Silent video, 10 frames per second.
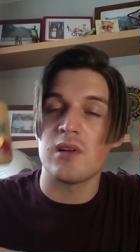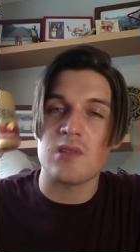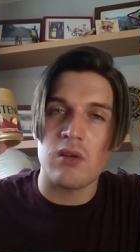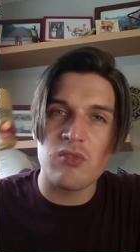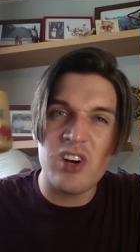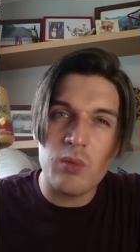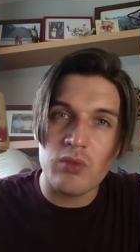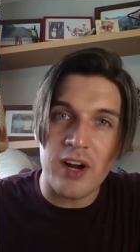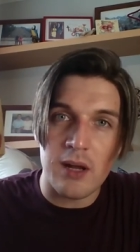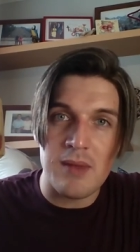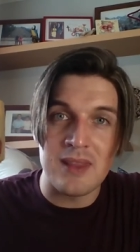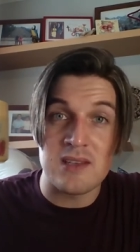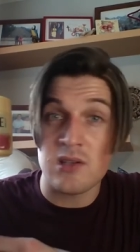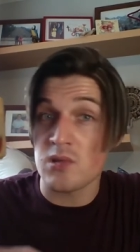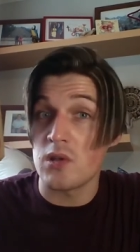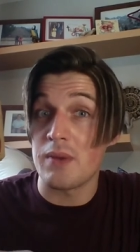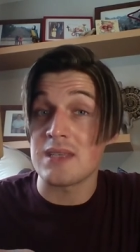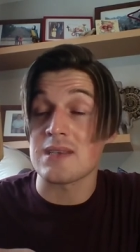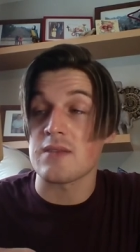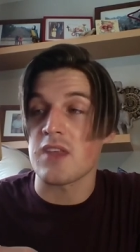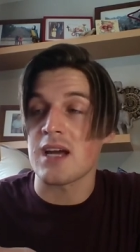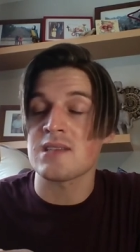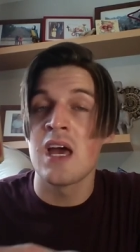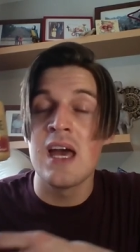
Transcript: So I really would recommend this just on the basis of that.